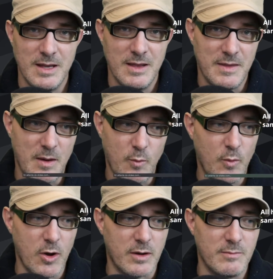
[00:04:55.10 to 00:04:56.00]
that won't
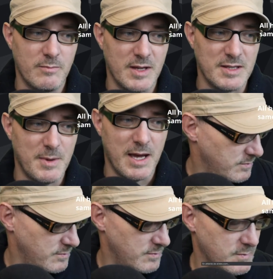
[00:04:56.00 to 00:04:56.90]
work. That's bad.
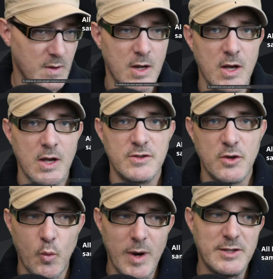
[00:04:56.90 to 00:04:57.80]

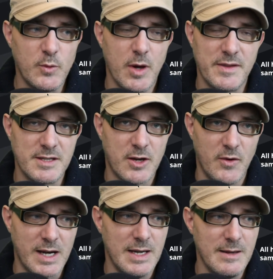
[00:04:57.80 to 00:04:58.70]
So the way to work this
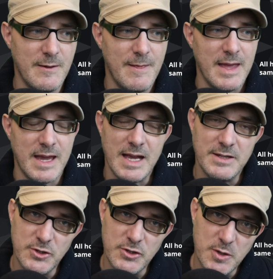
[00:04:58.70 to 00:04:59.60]
correctly
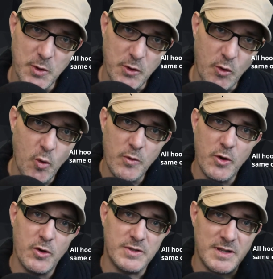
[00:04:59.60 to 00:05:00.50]
is just to put all the
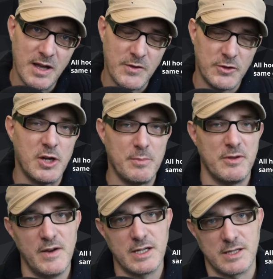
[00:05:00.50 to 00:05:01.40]
hooks at the top of
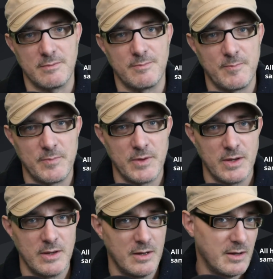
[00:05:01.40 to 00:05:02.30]
the function
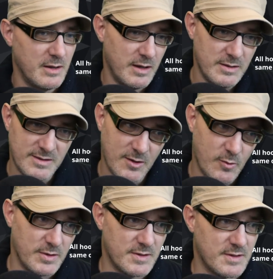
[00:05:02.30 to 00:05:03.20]
in
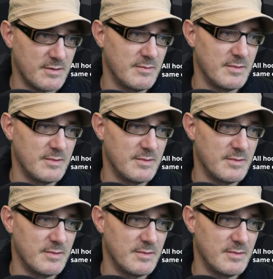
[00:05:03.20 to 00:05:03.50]
sequence,